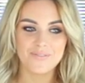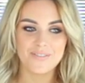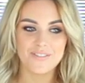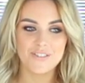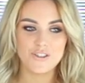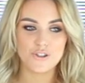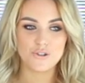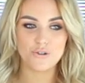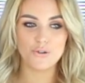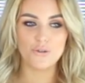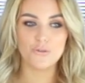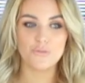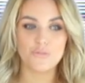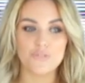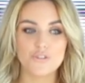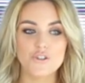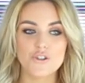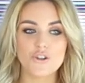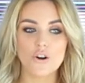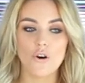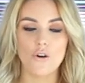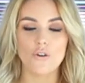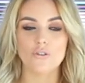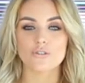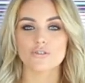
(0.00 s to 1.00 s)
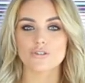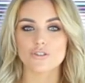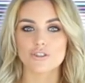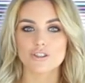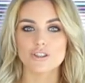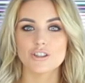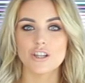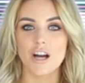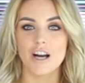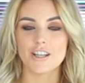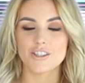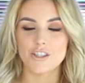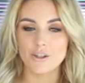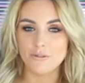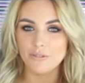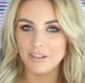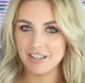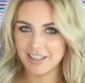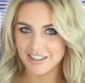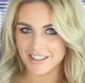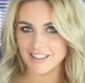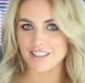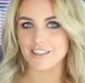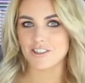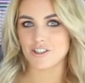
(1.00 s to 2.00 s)
sort of not, I don't
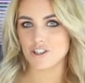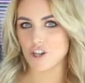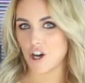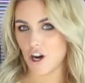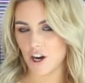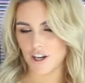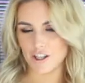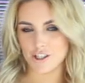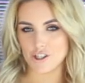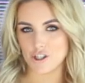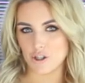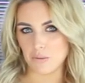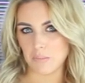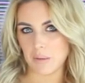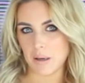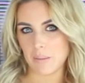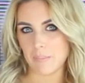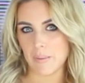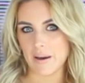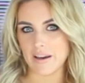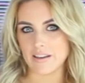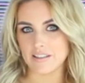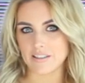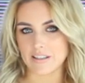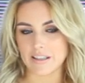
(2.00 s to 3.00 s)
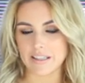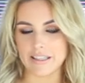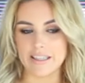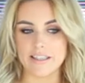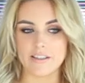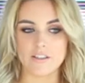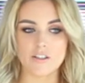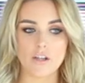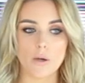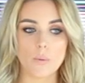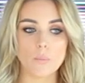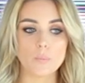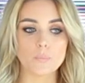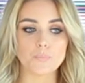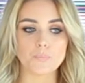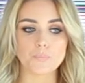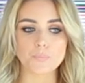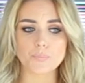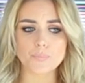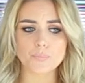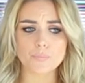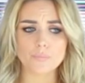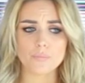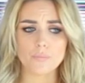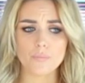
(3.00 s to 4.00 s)
like things tight to me basically. So
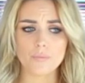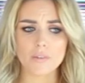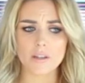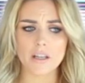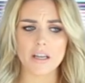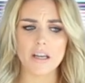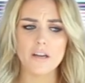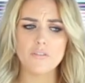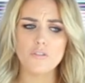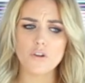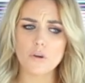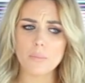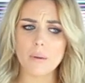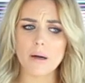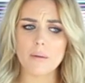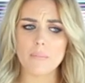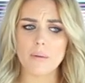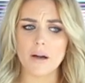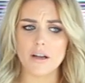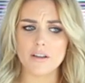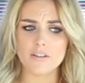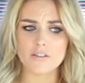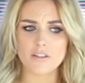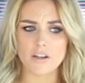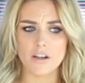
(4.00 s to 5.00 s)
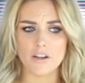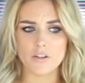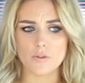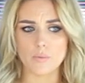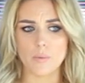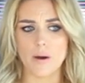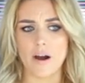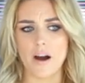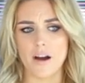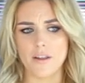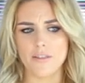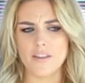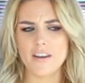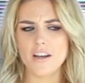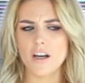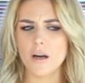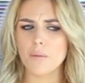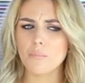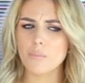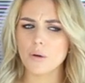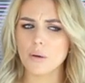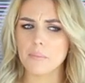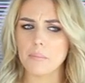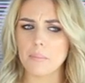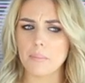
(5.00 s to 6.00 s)
if you're about my size, well, I think
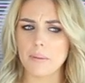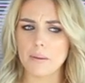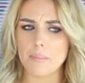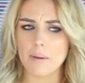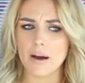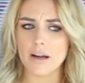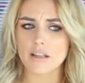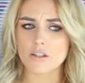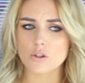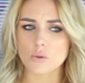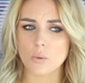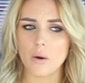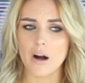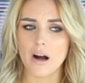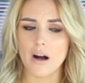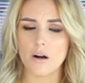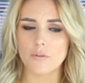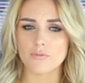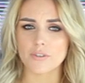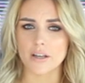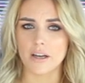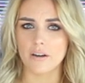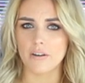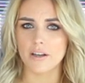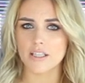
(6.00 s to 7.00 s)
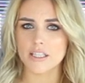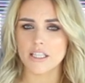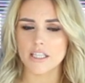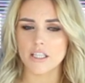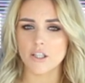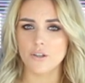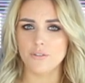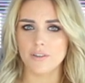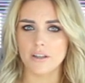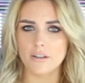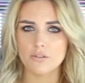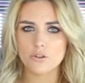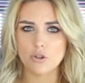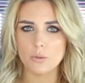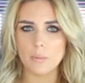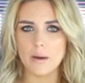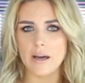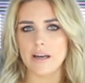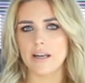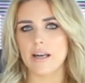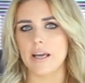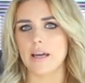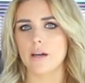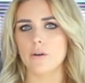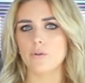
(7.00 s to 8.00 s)
I'm probably about a 12 now. I did go down to
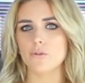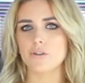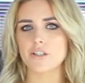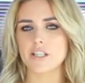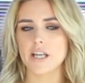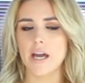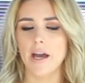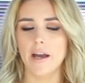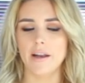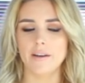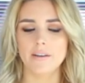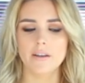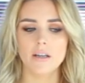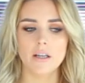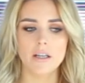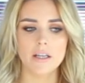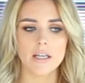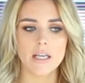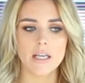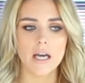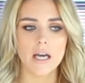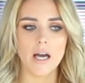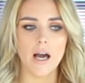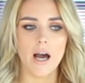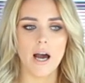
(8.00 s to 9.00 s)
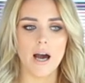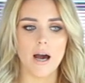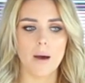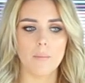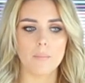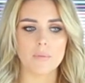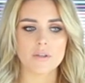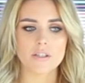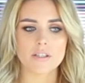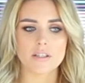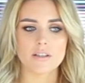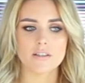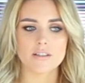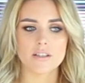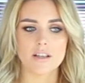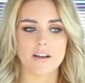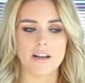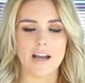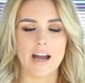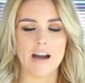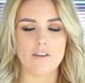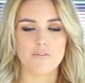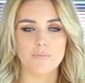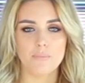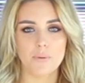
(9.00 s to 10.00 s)
about an 8 or a 10, but since then
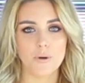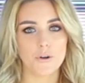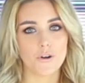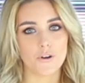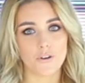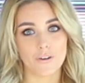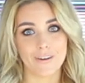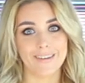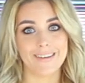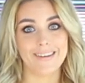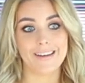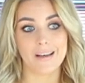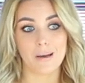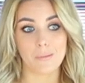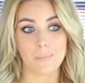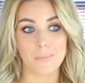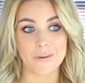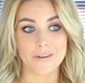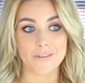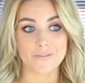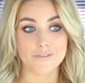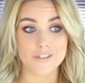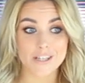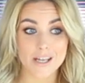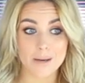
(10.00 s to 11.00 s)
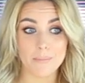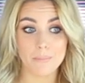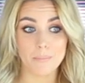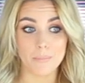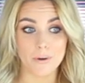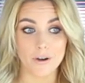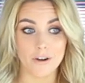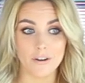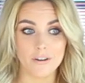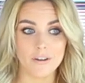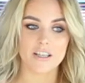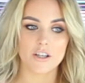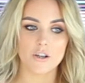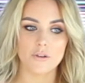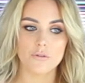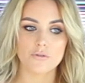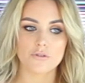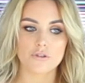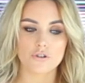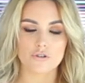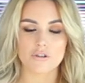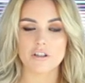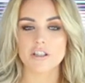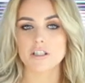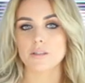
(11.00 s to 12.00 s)
I have put on a little bit of timber. It
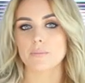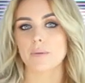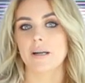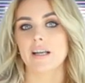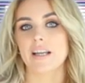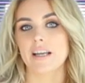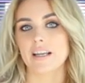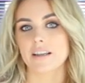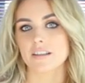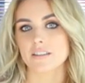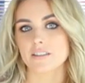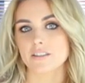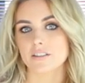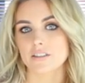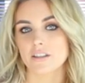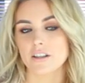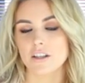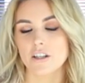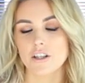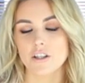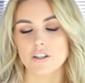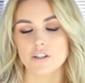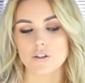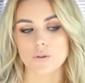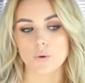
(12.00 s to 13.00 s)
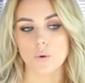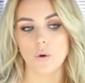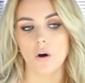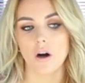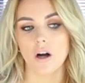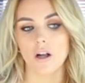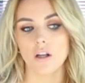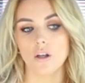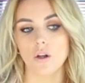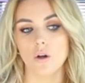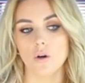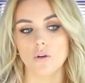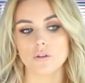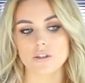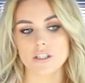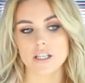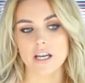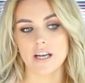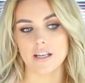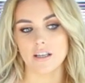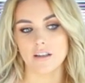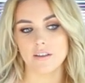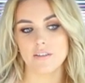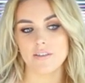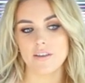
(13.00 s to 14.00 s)
goes straight to my legs quite a lot,
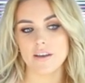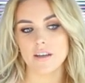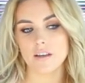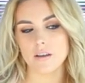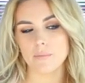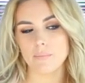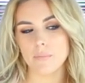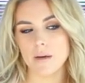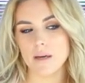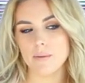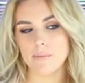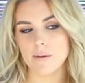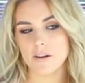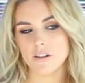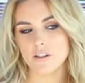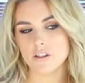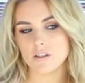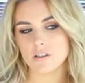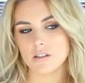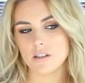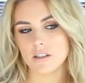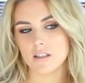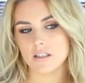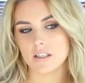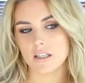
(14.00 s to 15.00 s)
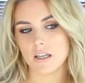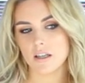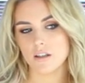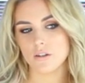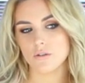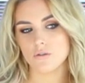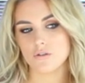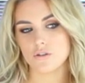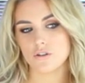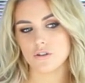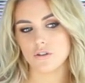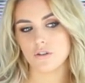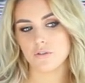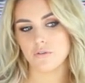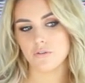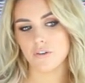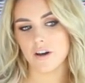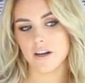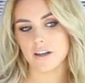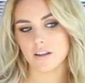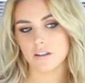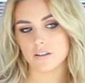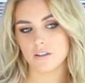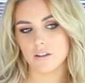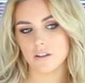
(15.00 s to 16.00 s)
and I think maybe I just need to get used to the
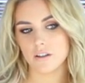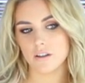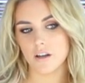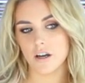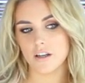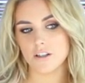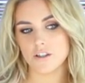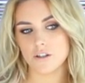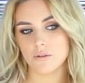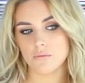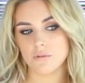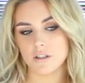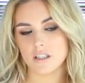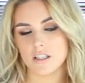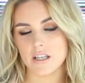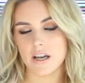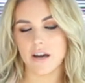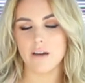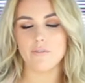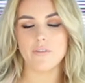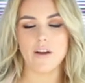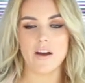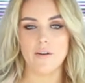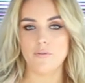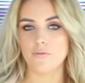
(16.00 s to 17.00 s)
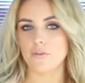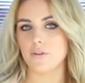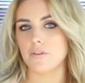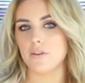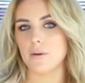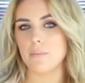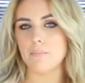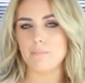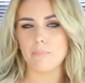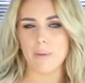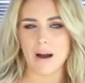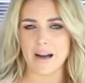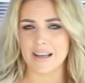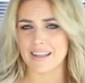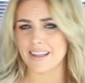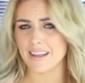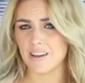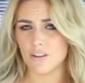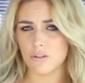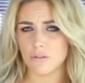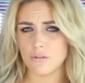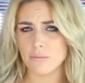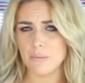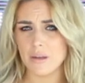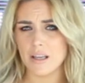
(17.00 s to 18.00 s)
fact that I don't need to have everything
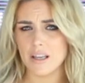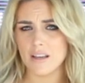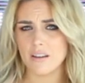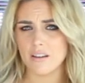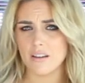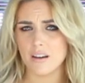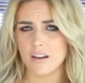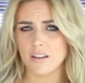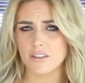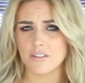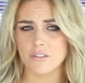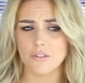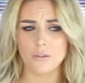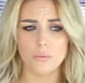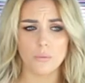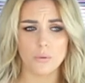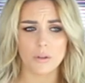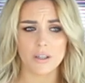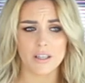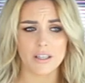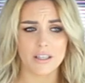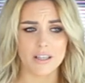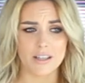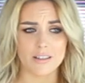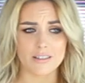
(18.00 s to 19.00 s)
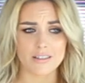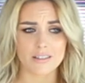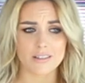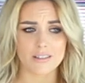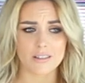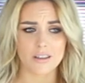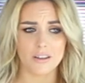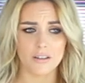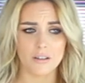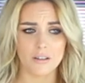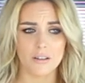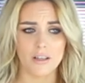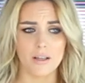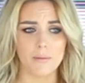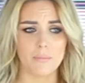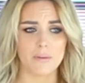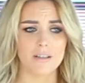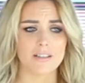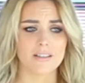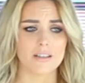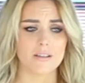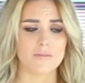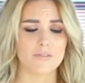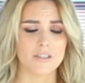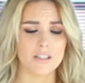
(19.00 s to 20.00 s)
baggy on me. I don't know what it is. It's kind of like my
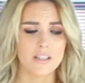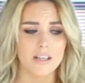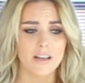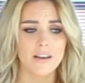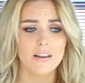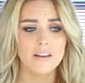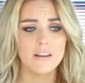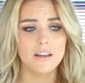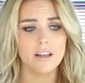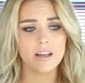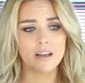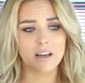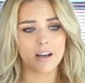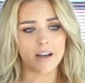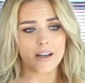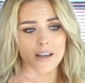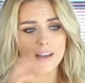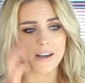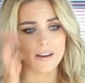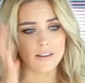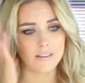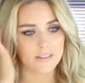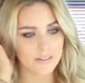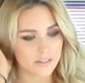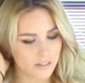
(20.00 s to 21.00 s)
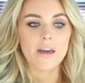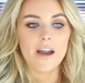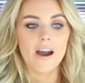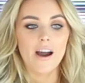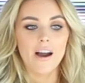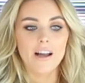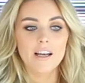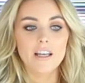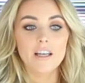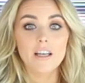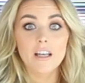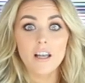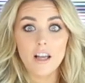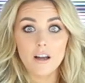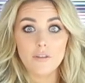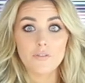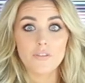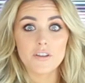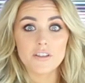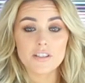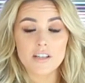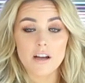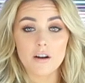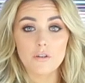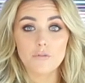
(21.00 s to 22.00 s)
safety net, I guess. Yeah, I love
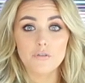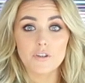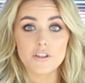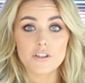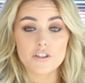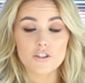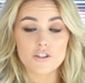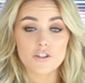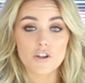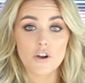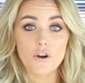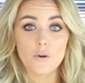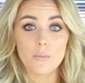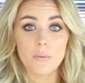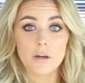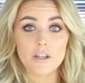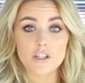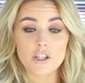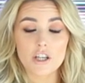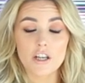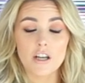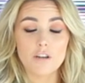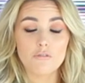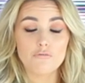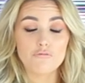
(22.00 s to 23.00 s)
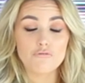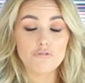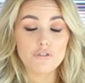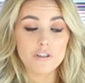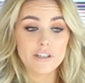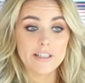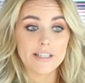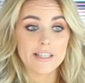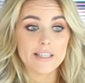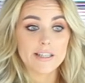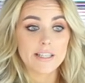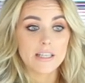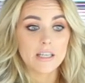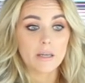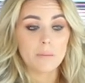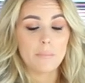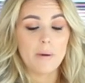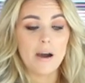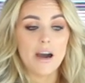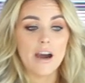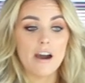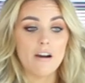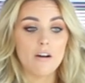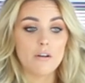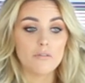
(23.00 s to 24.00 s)
this outfit so much, and I really think a
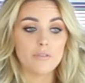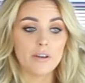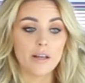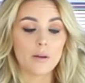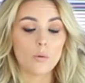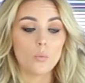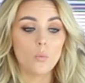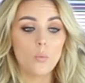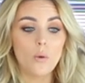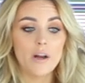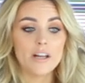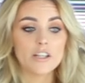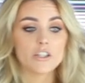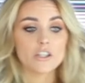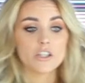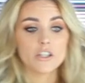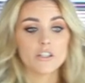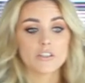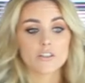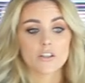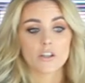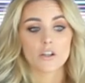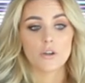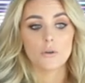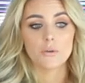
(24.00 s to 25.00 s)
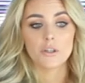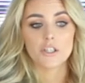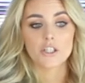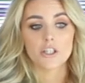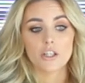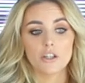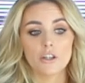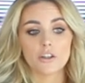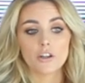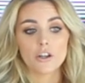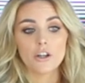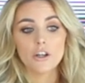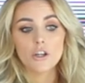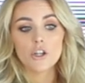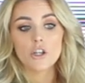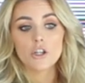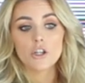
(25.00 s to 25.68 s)
pair of like wedges are going to look